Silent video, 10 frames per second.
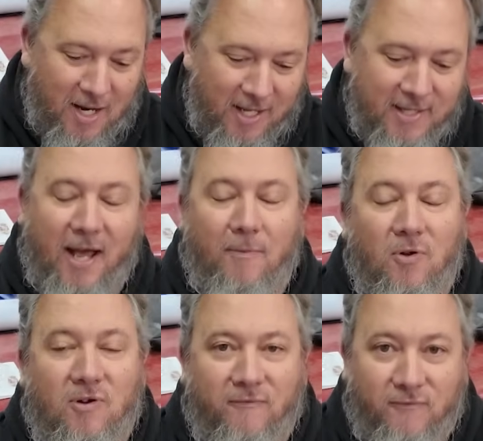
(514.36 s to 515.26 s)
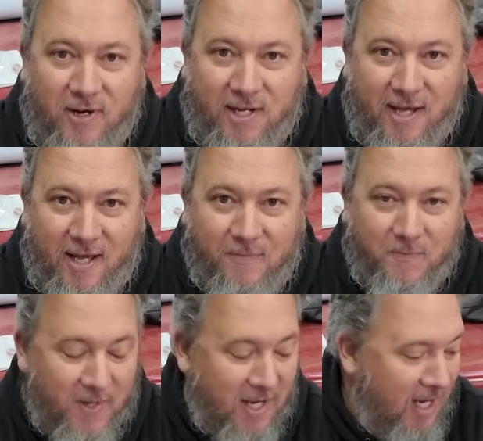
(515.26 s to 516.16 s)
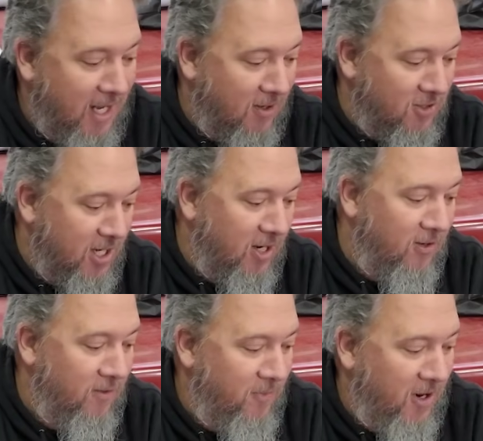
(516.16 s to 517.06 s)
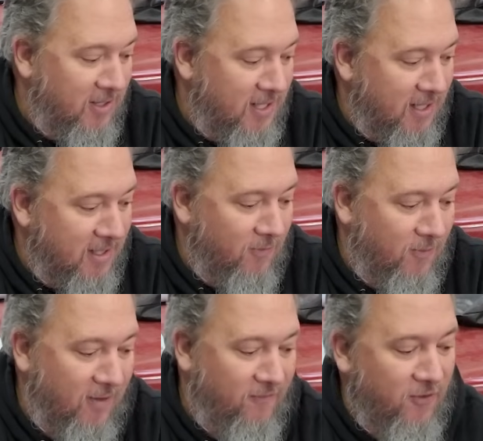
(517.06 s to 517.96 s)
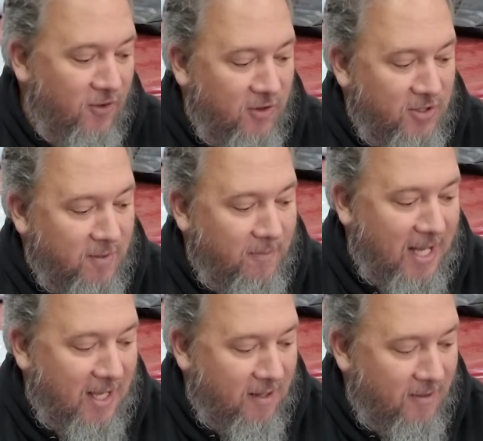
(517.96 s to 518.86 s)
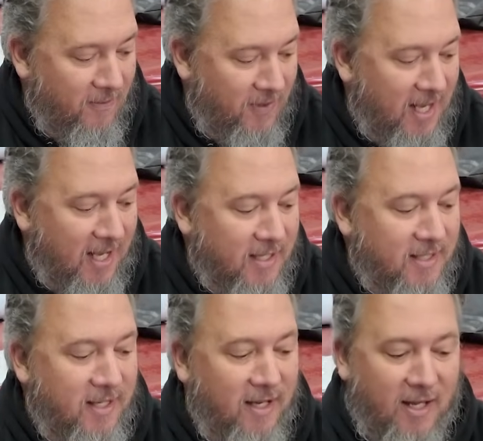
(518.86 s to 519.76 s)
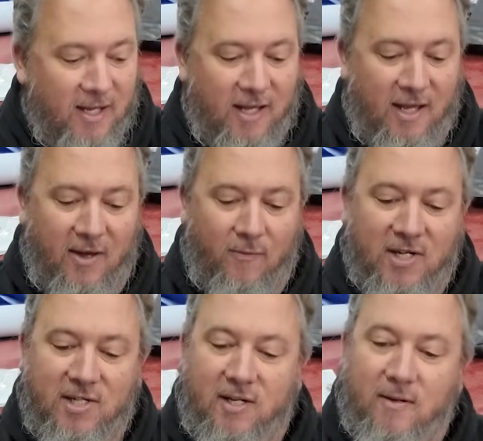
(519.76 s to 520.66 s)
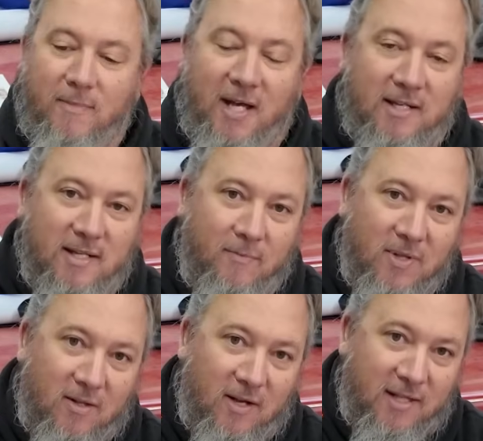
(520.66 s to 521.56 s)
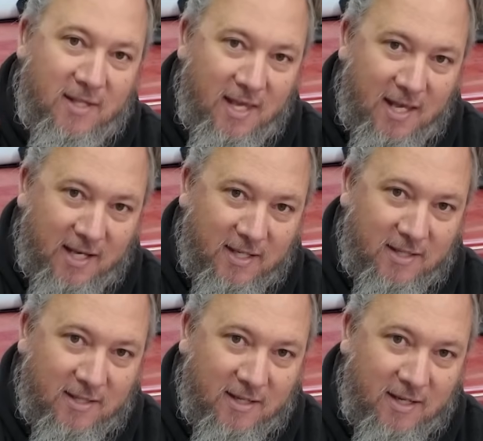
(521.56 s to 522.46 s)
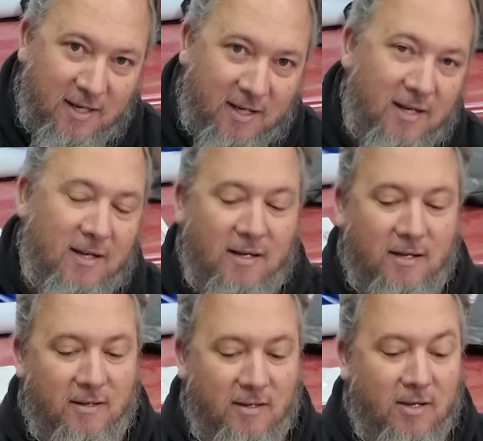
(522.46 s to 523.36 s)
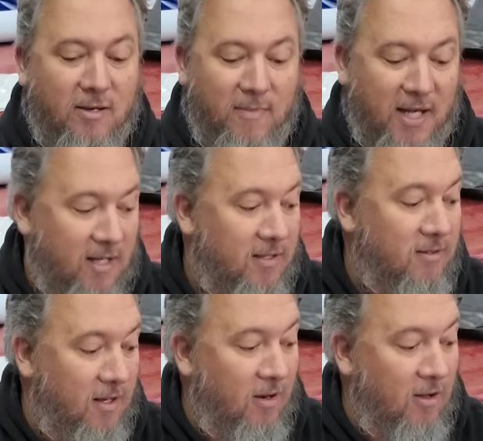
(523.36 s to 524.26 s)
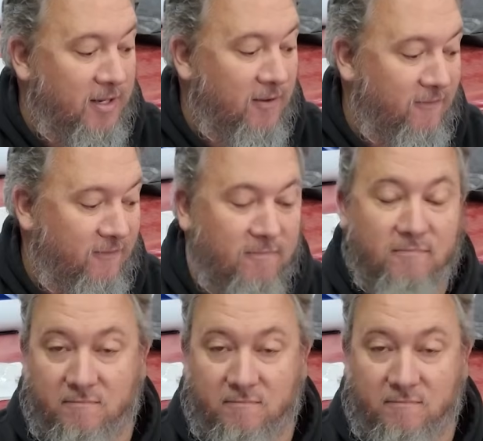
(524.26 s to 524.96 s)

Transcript: let's have a look at FreeCAD, and I'll show you the process that went through to make this. And once you can make something like this, you can make a lot of